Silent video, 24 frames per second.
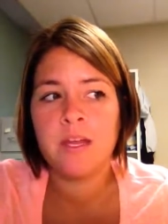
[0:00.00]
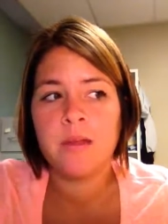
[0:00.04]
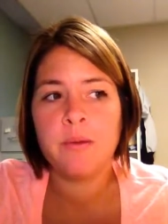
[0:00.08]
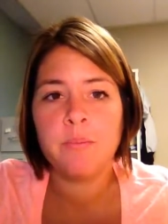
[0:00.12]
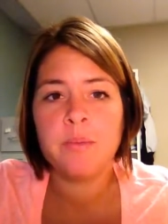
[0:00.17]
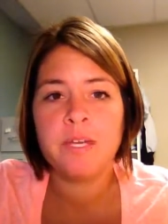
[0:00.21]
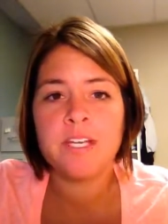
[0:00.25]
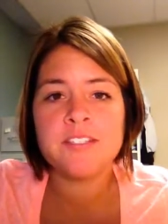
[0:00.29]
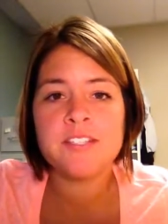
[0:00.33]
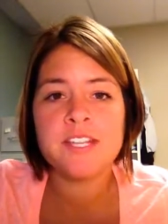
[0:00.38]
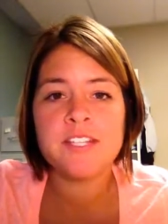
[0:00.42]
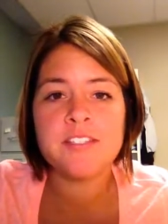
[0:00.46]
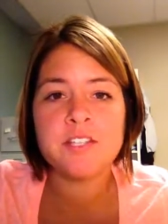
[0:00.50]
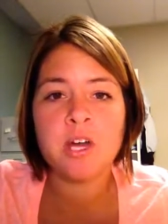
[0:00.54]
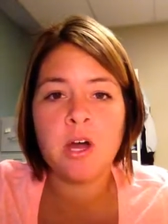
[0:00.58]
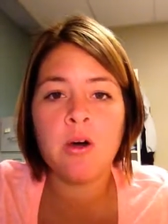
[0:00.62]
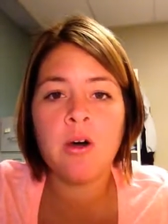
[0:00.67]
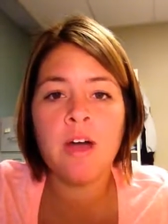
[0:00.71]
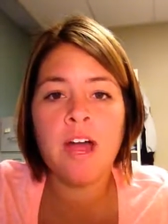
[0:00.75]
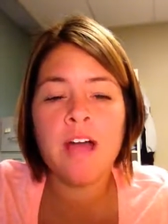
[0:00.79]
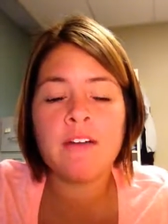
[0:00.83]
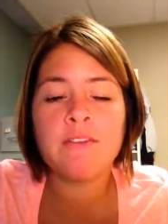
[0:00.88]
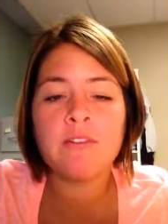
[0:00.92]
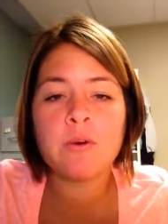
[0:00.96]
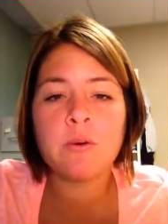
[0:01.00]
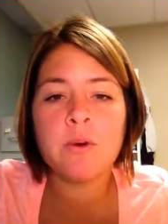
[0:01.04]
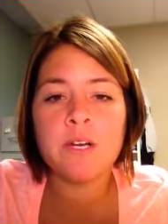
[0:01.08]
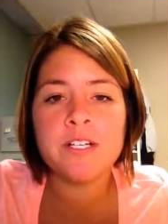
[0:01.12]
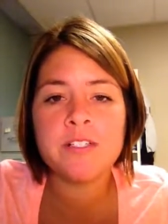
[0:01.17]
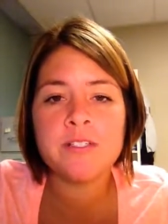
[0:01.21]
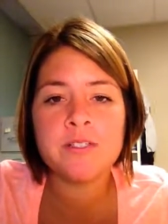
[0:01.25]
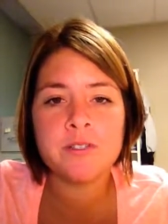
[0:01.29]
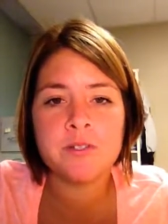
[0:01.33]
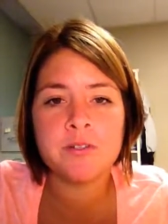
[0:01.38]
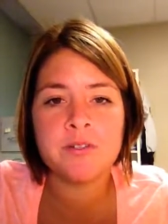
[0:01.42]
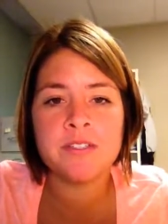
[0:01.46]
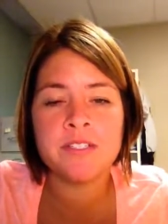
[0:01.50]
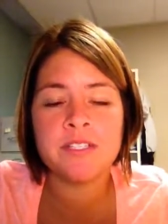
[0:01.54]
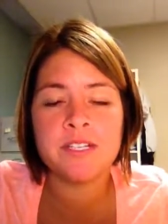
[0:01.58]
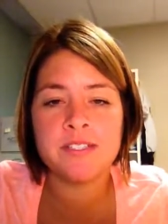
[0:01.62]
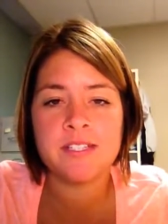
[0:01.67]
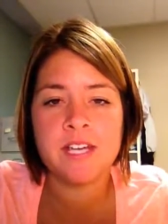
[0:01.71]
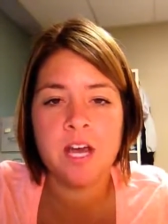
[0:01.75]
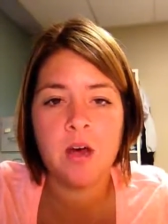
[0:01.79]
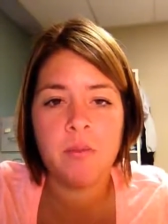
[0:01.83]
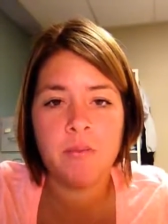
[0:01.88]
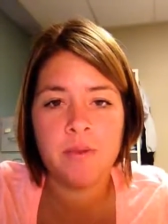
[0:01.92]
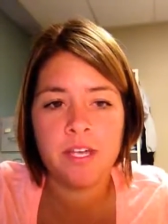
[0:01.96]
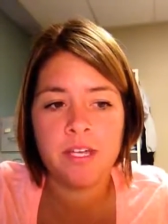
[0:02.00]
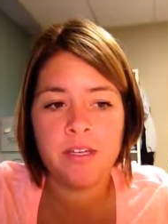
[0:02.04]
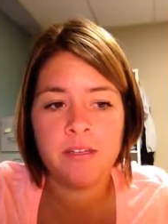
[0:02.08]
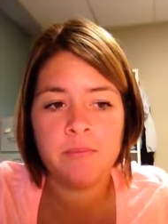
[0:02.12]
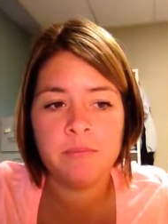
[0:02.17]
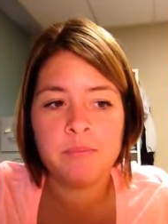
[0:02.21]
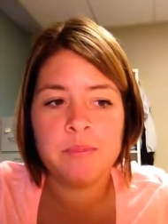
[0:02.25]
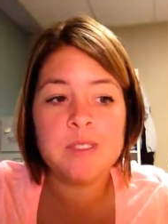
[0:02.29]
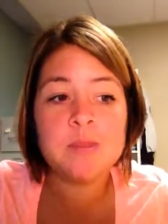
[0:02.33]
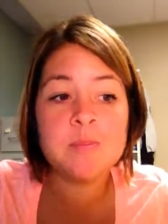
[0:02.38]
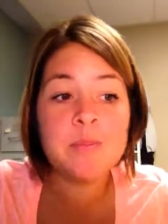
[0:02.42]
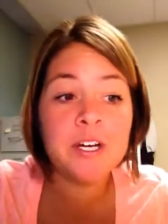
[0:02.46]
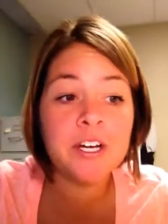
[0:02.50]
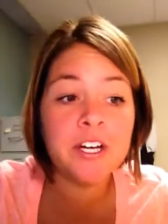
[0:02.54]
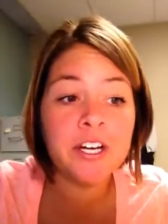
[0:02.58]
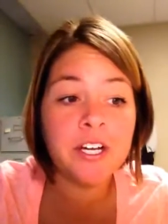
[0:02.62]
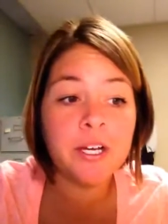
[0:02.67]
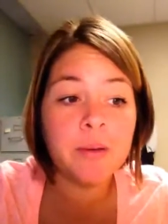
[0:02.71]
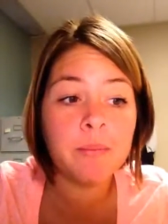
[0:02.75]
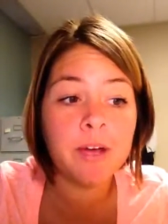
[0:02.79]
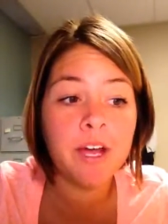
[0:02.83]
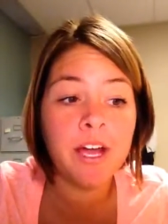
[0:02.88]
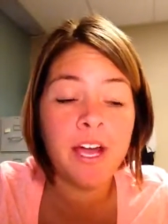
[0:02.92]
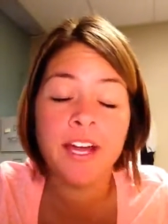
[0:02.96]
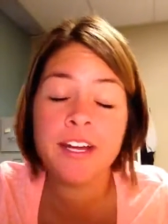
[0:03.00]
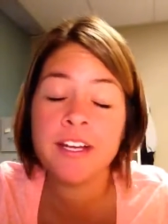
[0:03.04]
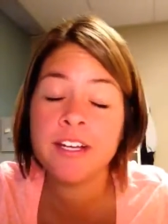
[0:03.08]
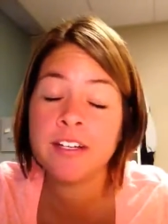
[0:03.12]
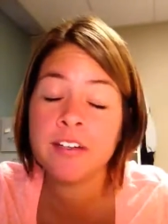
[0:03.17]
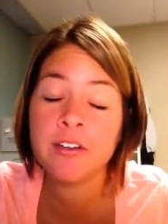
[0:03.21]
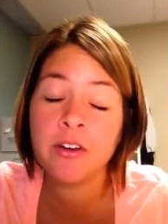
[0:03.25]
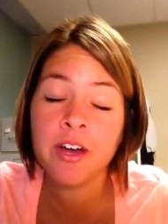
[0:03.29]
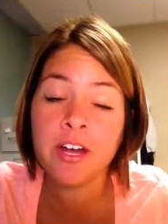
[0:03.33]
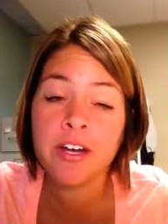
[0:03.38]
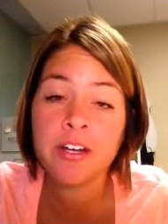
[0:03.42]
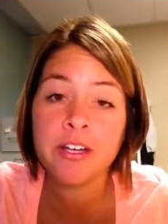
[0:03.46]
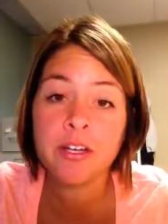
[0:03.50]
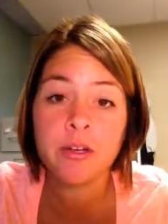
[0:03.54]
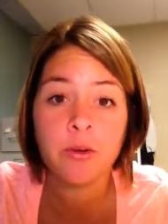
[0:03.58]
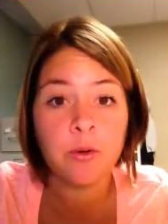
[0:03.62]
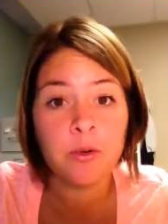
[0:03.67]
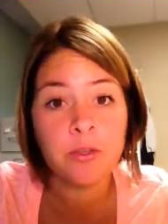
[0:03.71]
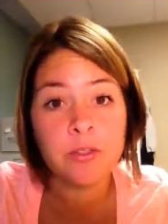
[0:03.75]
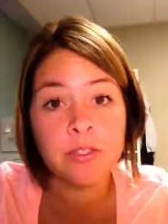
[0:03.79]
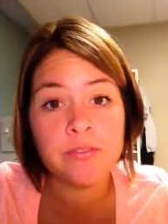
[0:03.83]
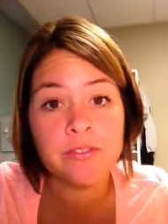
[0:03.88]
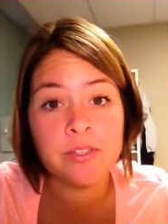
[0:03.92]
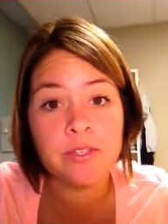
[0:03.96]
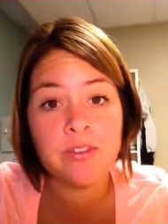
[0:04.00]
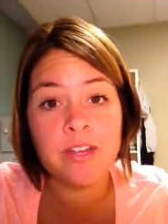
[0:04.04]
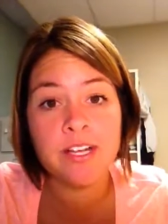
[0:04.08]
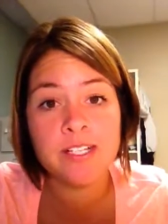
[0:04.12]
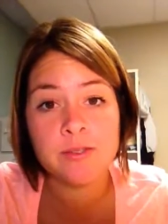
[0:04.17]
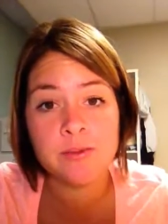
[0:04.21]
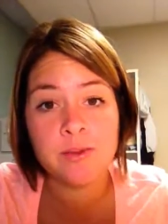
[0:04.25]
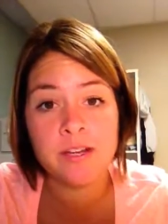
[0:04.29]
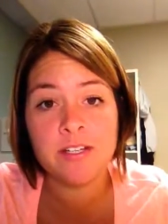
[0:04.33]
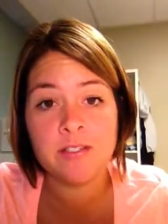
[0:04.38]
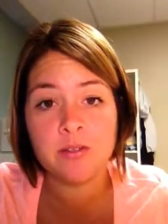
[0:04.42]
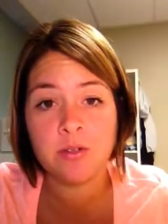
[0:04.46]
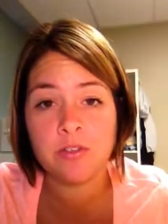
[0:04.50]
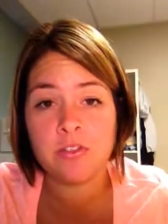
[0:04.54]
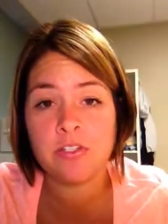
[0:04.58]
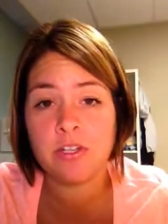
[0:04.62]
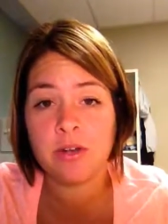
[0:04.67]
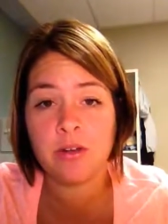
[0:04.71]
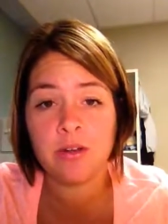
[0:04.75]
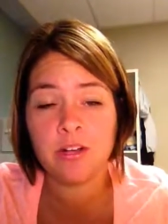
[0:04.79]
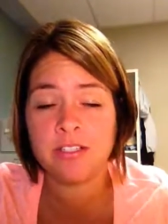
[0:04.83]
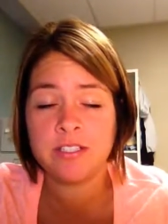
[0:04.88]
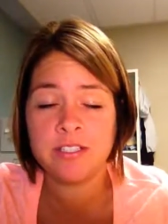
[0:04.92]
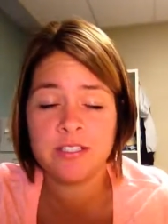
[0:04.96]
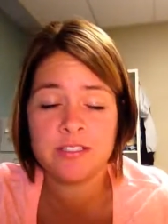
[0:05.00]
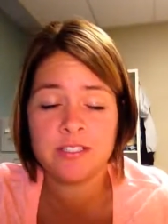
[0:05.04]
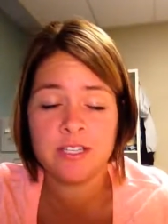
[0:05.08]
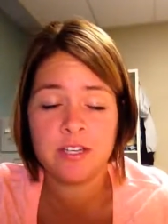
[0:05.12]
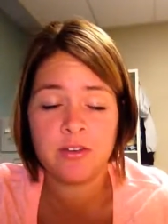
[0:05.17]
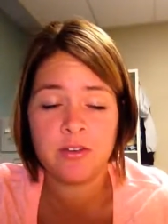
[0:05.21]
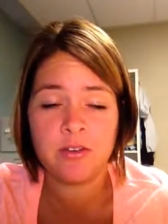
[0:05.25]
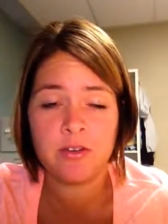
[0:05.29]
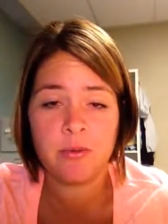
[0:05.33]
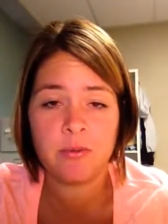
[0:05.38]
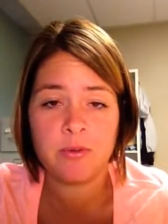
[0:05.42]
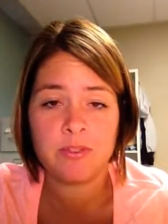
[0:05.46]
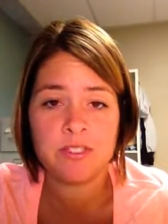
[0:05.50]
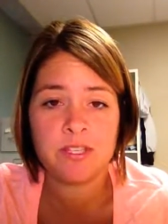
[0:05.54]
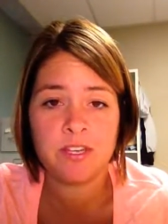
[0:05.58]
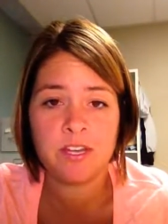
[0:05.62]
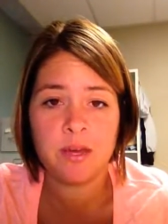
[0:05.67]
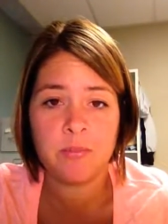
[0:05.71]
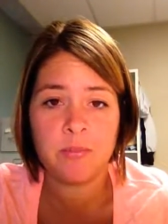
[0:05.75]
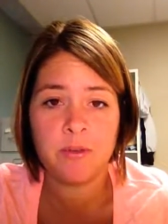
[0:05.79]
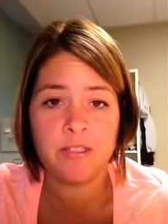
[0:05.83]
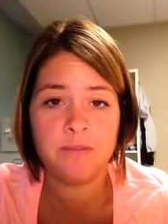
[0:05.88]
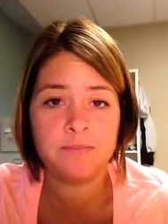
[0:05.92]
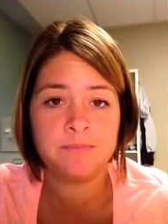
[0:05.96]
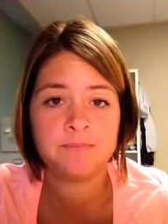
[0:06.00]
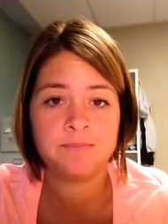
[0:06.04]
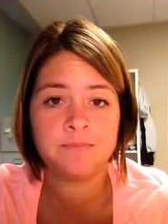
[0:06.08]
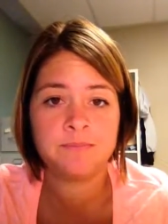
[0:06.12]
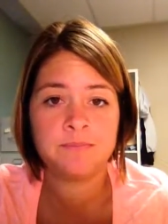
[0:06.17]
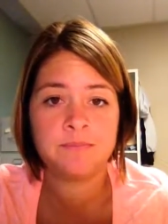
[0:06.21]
Because I don't ever want a student to tell me, Miss Miriam, I didn't know how to get a hold of you. That's why I didn't tell you I wasn't coming.